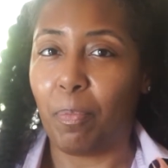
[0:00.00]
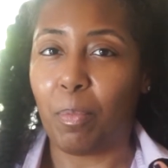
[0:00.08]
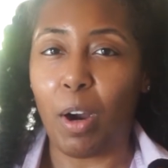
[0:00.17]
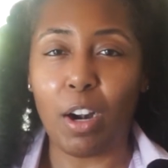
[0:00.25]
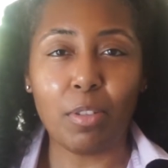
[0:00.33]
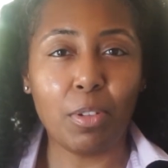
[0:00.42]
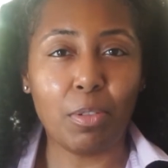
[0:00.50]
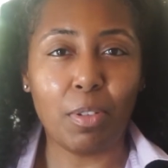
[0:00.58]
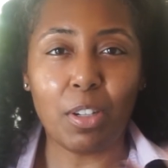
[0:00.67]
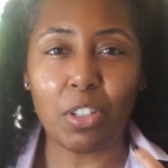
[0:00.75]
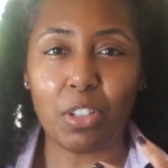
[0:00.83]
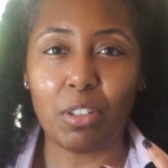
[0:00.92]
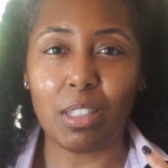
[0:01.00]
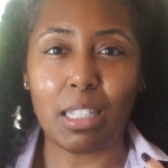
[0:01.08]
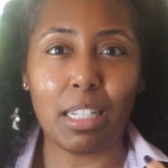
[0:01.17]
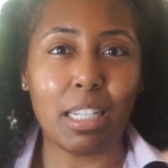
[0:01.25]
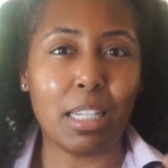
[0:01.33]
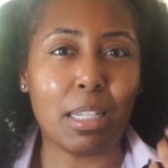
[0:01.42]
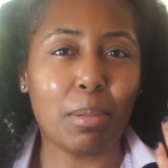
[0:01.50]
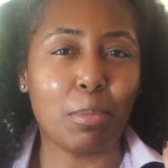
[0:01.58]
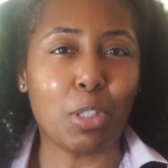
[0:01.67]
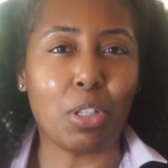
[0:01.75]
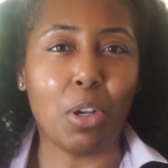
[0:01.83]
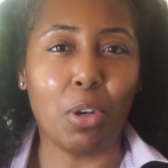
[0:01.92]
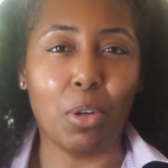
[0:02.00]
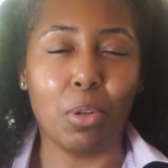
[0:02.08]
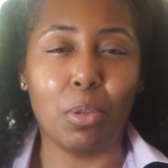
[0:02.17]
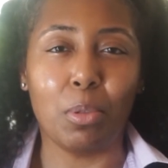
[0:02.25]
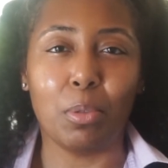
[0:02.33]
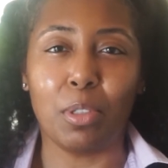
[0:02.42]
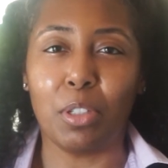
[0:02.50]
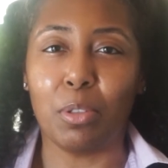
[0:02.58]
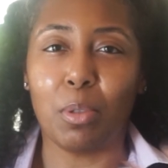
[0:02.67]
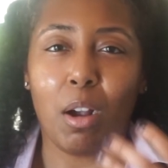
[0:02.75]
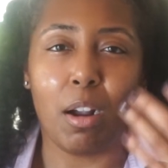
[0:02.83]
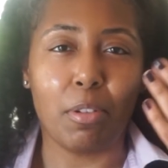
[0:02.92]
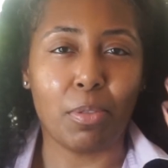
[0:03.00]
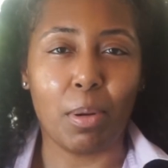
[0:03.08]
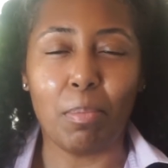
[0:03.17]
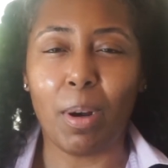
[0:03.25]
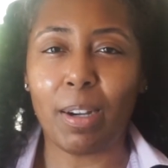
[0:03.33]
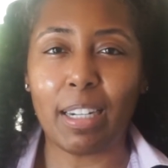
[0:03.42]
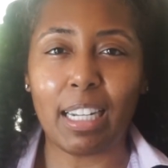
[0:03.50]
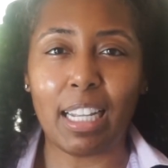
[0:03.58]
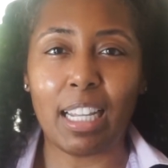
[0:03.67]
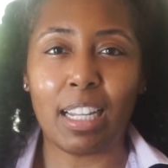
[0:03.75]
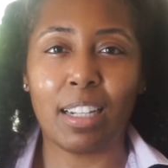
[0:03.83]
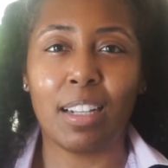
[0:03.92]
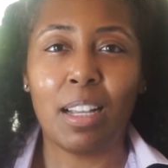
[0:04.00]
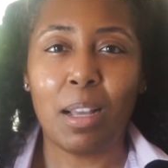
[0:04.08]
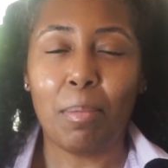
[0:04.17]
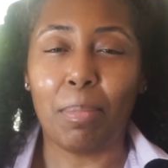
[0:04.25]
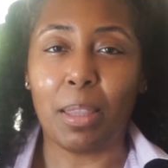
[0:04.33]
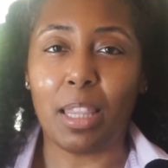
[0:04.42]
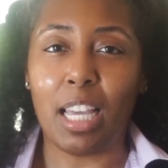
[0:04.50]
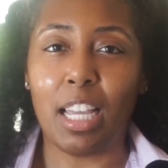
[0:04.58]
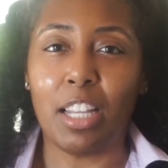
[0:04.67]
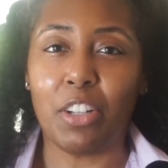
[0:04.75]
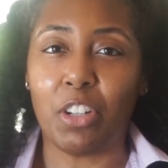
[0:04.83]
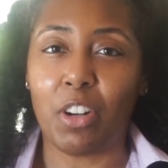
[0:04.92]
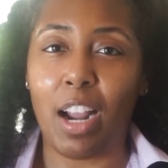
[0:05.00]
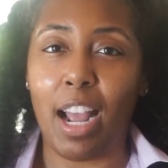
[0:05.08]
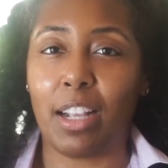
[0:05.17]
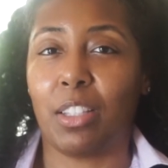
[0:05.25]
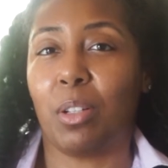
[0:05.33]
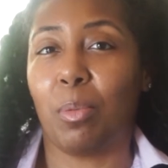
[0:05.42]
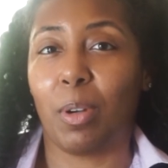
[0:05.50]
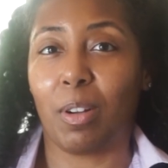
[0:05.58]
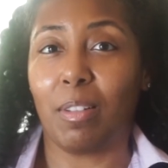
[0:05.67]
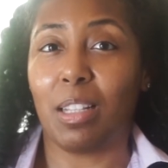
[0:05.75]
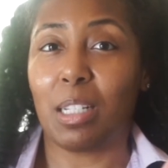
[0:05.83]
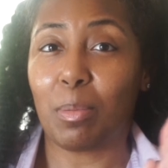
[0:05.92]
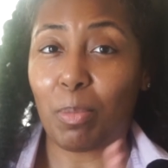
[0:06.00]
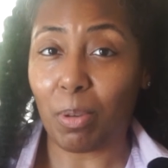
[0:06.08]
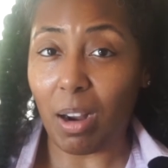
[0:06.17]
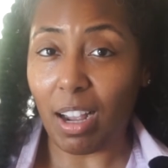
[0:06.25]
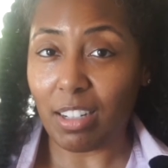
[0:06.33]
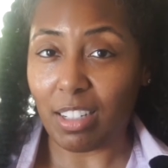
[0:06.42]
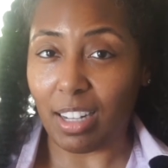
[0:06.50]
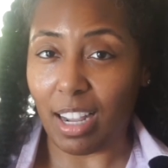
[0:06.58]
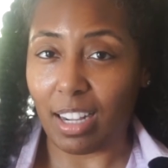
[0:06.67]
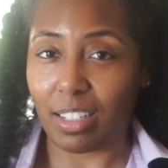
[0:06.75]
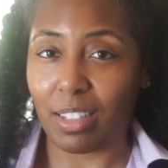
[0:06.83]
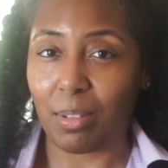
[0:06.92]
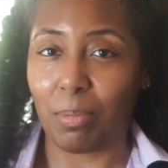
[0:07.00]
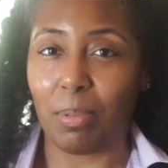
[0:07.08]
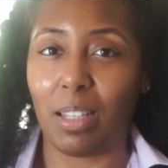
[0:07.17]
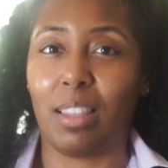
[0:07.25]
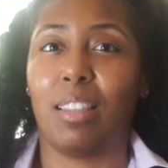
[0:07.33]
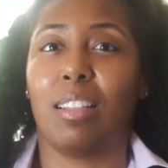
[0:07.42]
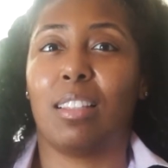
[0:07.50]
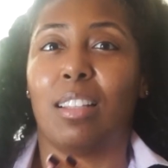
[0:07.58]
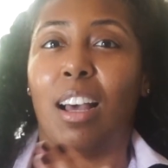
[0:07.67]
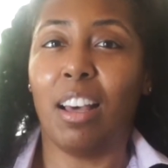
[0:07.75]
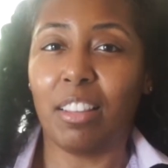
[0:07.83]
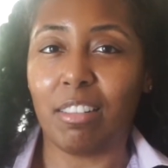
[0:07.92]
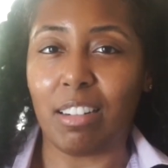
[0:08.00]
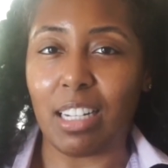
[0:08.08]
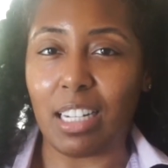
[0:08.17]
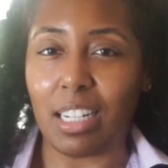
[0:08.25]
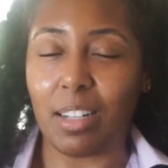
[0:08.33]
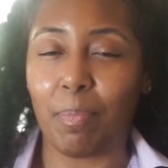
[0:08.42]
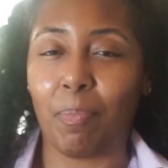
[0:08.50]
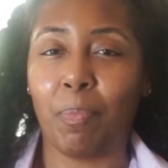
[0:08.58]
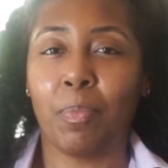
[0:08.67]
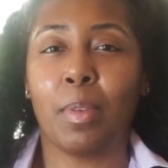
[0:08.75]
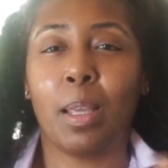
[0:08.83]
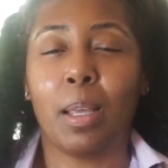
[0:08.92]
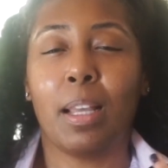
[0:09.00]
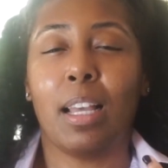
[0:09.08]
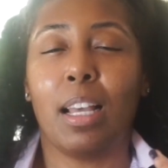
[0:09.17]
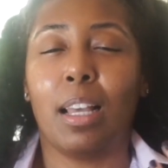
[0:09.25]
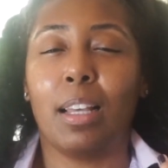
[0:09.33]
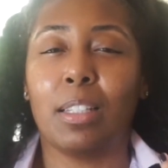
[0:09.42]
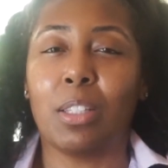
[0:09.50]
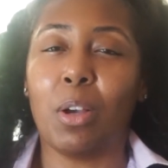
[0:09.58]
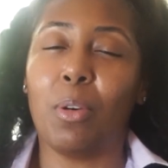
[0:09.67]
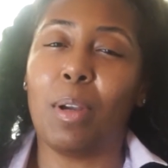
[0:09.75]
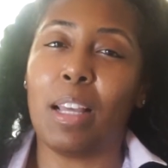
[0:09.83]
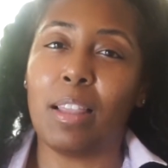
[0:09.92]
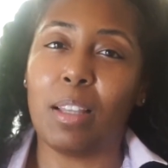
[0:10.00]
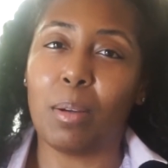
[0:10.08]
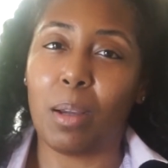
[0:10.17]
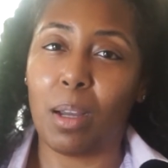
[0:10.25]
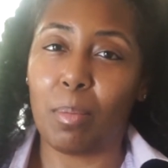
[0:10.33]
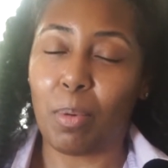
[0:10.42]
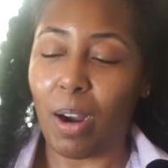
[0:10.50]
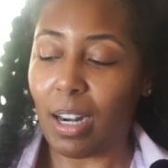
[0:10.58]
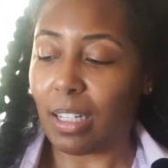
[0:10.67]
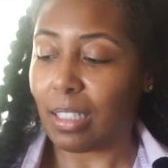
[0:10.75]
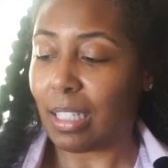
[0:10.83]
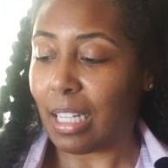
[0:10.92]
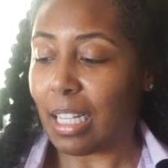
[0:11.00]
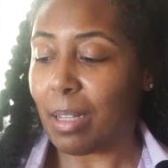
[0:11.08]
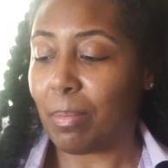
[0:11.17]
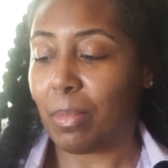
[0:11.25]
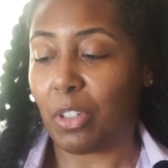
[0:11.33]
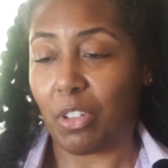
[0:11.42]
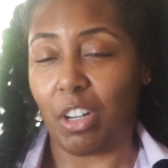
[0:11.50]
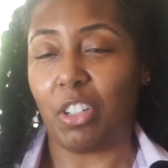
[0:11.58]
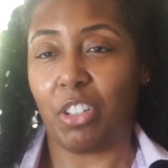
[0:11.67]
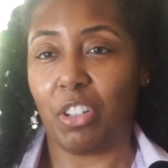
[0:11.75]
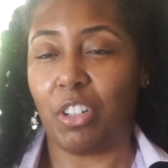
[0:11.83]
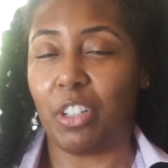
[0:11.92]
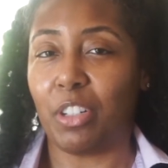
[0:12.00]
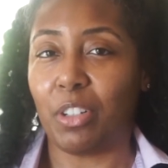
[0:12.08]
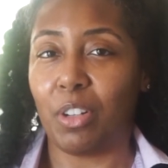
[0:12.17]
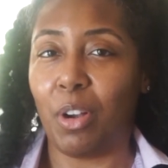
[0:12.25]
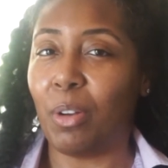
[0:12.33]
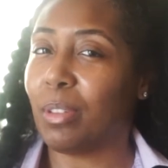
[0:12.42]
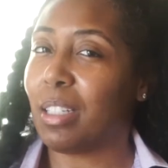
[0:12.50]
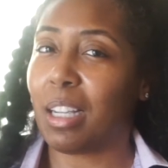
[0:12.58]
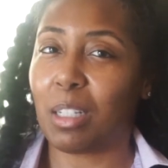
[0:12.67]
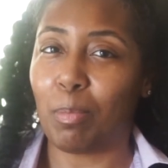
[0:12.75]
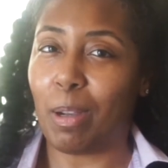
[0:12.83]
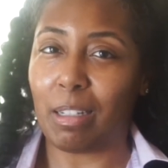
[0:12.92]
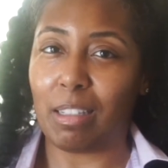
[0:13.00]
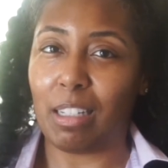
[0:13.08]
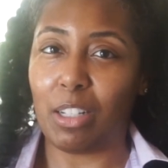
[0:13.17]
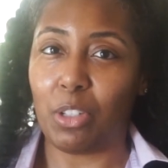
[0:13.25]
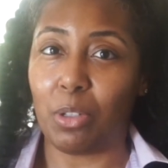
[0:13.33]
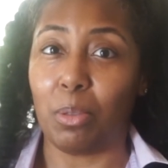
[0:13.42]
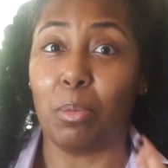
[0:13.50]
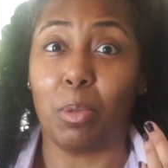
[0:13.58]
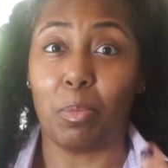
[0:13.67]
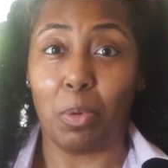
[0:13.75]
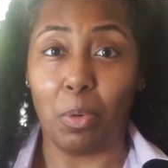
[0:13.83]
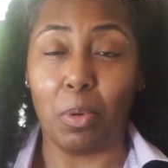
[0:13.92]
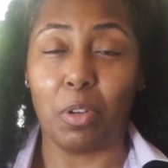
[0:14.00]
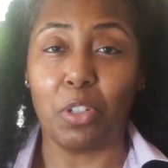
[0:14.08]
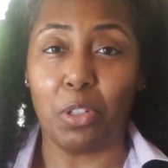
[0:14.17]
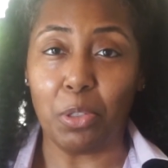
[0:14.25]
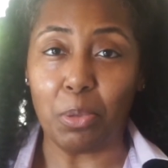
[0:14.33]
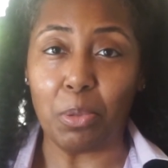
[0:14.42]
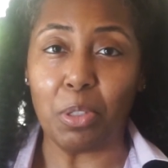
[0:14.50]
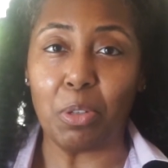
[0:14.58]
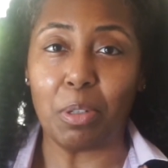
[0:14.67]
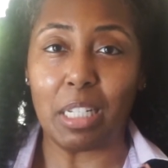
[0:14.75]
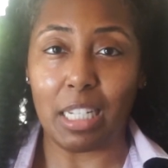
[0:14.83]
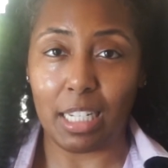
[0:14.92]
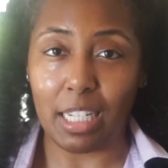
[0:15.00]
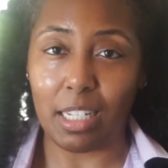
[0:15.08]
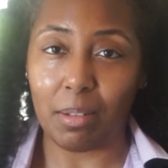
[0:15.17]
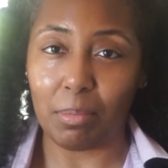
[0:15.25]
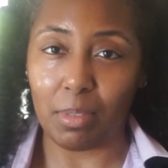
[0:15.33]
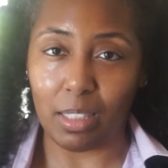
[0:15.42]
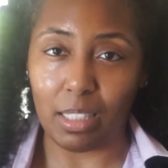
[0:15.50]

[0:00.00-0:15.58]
part of a functional team. So you are from marketing, but then you're asked to work on this project with this other team. So in the product team structure, you're only expected to report to your team